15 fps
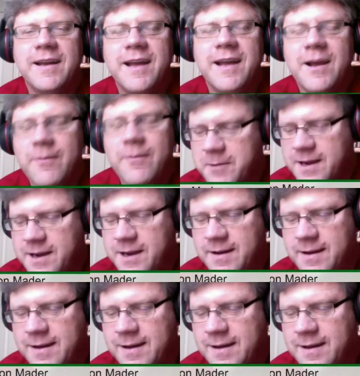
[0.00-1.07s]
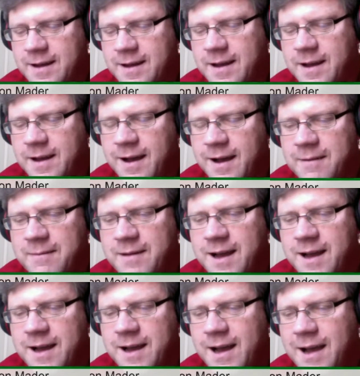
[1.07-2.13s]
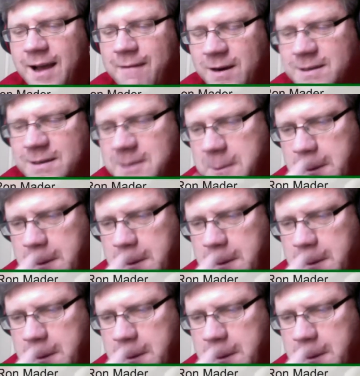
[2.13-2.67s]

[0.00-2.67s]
We hear you. Ivar's